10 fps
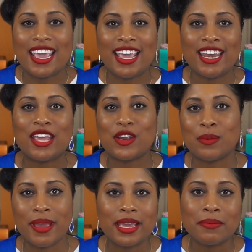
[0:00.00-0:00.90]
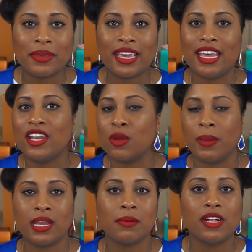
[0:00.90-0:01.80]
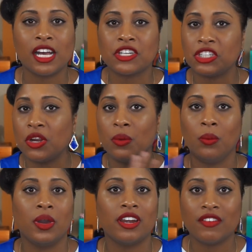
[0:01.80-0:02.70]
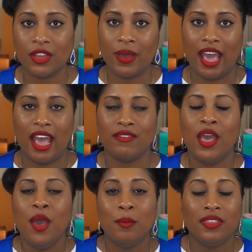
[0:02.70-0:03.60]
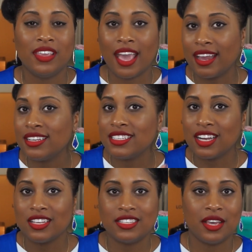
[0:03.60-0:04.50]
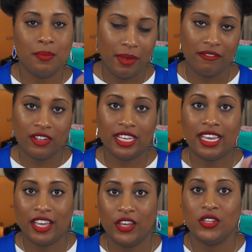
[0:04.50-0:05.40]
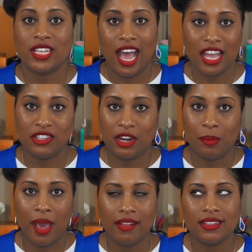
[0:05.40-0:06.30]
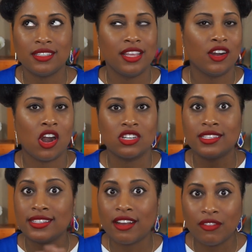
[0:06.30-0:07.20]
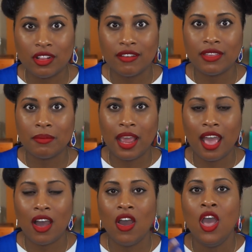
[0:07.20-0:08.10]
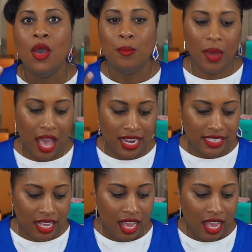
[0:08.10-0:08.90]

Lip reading: in your makeup kit, your makeup collection, whatever you have. But the Anastasia Beverly Hills eyeshadow palettes, there are several of them now, but